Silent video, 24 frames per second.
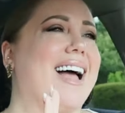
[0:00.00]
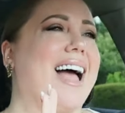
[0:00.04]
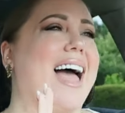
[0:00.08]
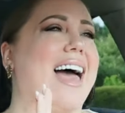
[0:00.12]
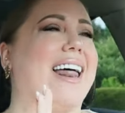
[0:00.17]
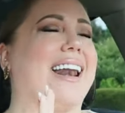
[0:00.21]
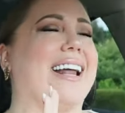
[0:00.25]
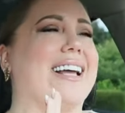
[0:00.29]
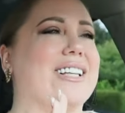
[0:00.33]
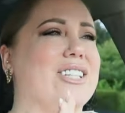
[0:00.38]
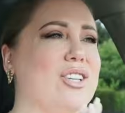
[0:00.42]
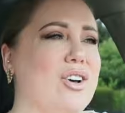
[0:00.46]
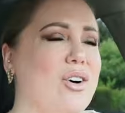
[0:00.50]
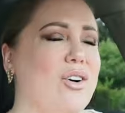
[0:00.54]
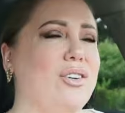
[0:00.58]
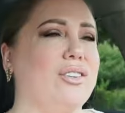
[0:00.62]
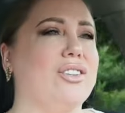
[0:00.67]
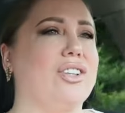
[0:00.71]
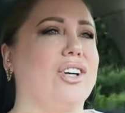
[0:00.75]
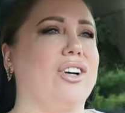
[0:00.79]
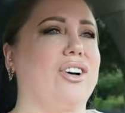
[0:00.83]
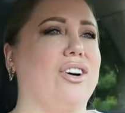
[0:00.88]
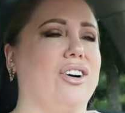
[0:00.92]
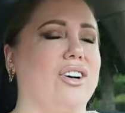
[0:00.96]
And I
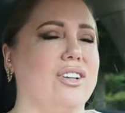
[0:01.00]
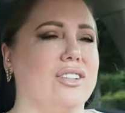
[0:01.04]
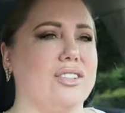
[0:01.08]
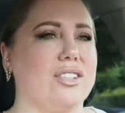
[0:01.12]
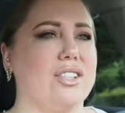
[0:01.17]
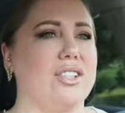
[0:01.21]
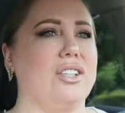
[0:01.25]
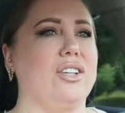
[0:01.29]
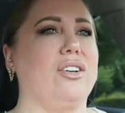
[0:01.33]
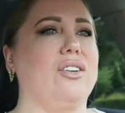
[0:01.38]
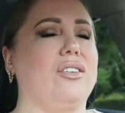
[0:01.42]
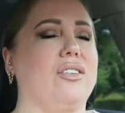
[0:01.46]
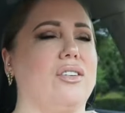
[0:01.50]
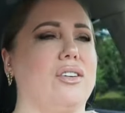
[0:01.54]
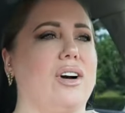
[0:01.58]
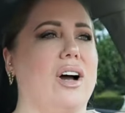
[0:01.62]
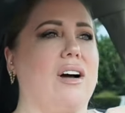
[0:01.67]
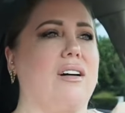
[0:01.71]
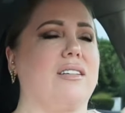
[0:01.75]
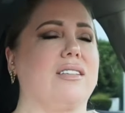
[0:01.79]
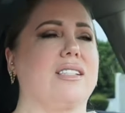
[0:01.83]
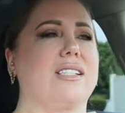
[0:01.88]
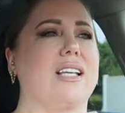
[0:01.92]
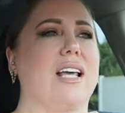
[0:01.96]
told the girl too,
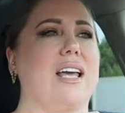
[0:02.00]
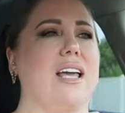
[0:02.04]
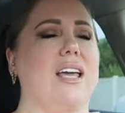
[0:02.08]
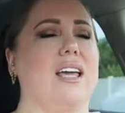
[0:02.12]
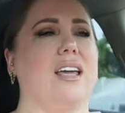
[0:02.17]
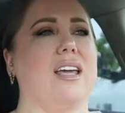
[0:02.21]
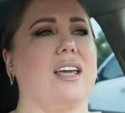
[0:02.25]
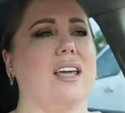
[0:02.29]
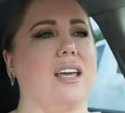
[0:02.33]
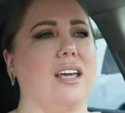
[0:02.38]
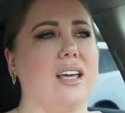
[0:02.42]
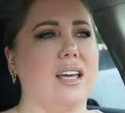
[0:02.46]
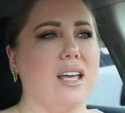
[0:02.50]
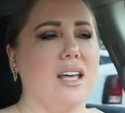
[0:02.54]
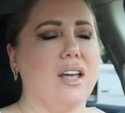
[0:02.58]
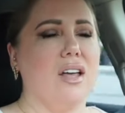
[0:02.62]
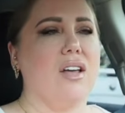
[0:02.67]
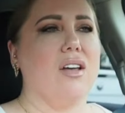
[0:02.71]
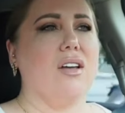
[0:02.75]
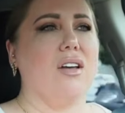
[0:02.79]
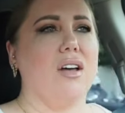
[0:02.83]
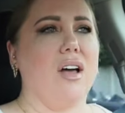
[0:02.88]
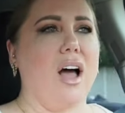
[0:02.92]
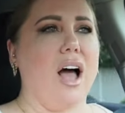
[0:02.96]
I was like,
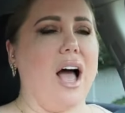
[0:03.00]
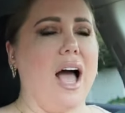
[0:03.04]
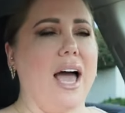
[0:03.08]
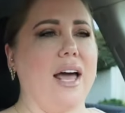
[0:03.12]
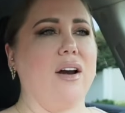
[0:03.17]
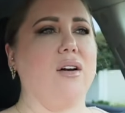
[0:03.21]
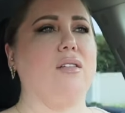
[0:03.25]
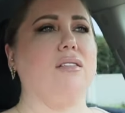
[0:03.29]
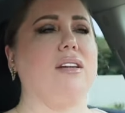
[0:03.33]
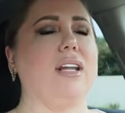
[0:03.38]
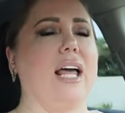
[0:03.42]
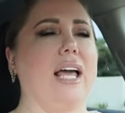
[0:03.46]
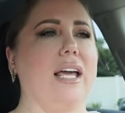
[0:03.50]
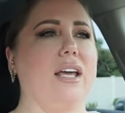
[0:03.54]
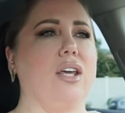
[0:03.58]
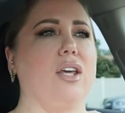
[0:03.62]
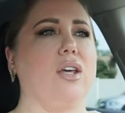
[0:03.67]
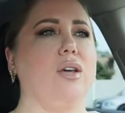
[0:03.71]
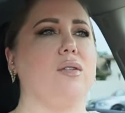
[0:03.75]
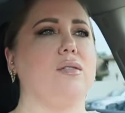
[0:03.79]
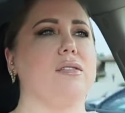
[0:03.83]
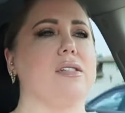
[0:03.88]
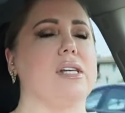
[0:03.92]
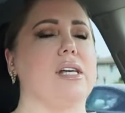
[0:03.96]
I don't like
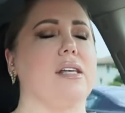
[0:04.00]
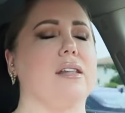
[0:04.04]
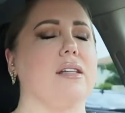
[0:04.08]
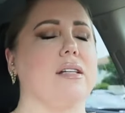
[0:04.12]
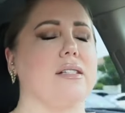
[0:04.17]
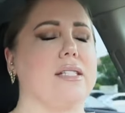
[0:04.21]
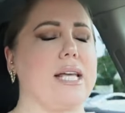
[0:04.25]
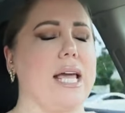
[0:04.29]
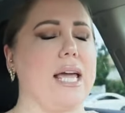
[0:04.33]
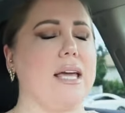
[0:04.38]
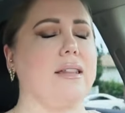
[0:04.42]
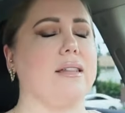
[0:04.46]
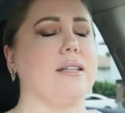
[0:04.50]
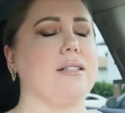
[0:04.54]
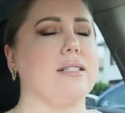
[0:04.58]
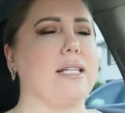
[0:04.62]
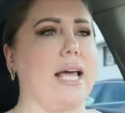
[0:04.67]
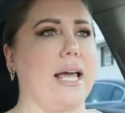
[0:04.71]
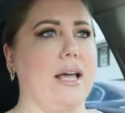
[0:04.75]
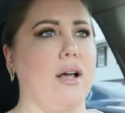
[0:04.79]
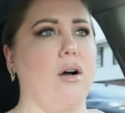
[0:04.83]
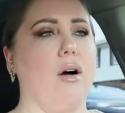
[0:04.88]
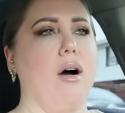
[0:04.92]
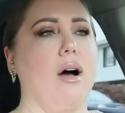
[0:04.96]
using the Take the
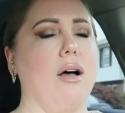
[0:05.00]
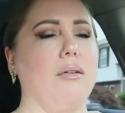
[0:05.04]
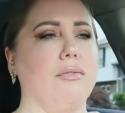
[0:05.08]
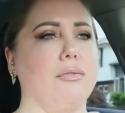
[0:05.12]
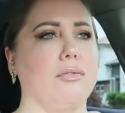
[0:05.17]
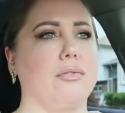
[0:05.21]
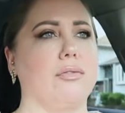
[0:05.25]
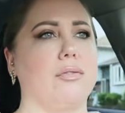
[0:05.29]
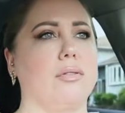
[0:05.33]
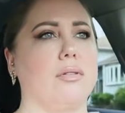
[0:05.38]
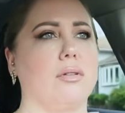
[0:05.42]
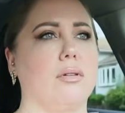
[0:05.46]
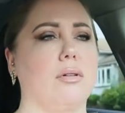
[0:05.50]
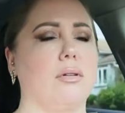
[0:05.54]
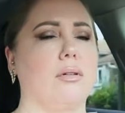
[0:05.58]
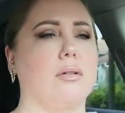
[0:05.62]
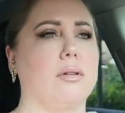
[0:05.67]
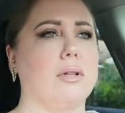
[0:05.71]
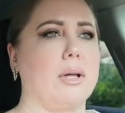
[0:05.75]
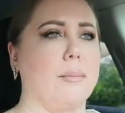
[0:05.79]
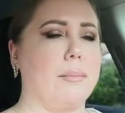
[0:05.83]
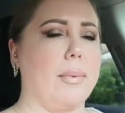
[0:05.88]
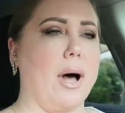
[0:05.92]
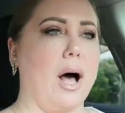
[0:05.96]
Day Off,
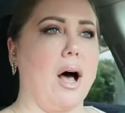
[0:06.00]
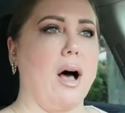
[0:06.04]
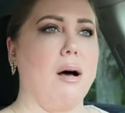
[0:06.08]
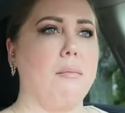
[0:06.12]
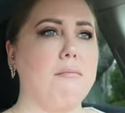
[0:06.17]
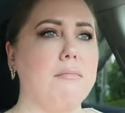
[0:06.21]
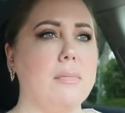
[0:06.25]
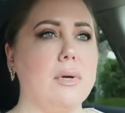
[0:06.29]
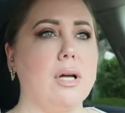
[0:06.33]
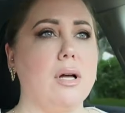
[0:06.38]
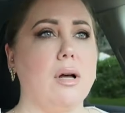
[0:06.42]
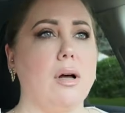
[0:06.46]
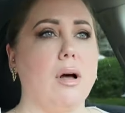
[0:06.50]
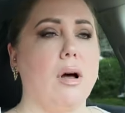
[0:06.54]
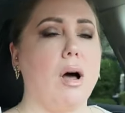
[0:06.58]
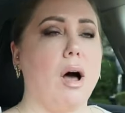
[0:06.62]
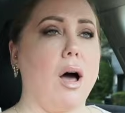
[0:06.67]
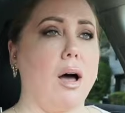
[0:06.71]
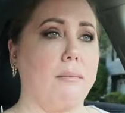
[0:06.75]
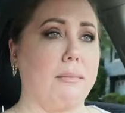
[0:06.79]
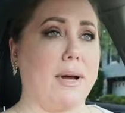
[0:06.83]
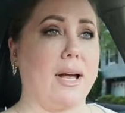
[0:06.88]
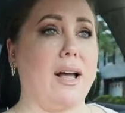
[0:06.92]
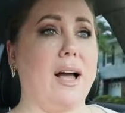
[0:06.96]
the balm,
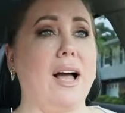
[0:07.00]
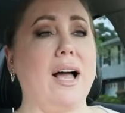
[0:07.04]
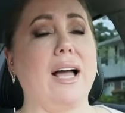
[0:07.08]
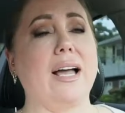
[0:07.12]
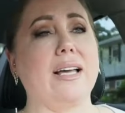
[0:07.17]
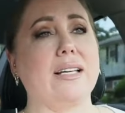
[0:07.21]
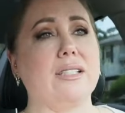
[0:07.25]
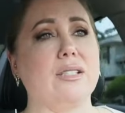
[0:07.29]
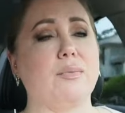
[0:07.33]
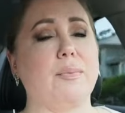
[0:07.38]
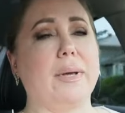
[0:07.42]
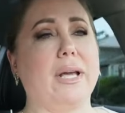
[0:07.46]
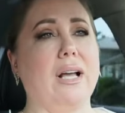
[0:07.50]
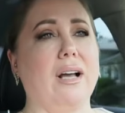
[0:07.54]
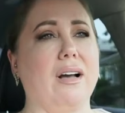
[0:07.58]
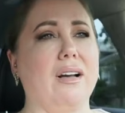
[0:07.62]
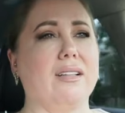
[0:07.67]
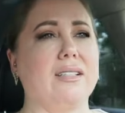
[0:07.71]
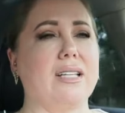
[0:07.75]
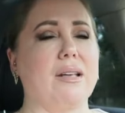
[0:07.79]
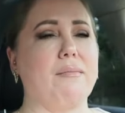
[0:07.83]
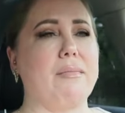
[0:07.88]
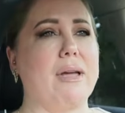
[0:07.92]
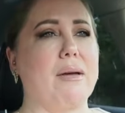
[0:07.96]
on my eyes
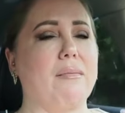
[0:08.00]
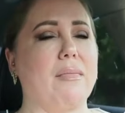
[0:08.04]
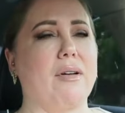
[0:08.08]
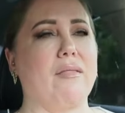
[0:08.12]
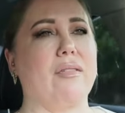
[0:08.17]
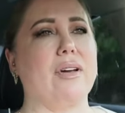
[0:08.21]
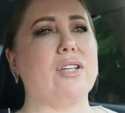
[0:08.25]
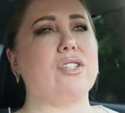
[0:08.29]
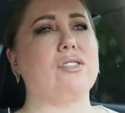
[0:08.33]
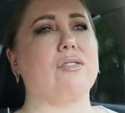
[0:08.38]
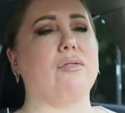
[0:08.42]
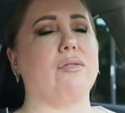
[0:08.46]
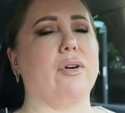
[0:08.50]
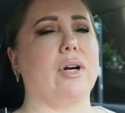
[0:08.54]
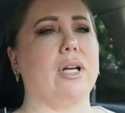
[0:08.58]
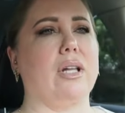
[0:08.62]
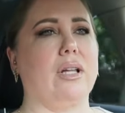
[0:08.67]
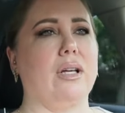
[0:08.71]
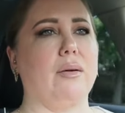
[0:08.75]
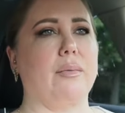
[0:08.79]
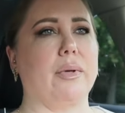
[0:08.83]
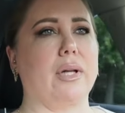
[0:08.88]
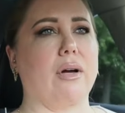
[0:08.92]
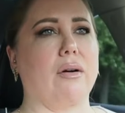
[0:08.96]
because it made my vision
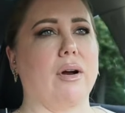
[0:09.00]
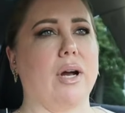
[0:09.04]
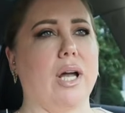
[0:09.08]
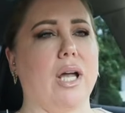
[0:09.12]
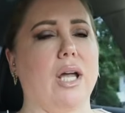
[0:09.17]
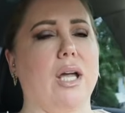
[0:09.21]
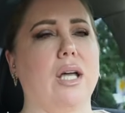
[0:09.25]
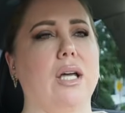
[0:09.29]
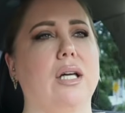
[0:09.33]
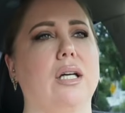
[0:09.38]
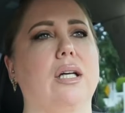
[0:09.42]
really blurry.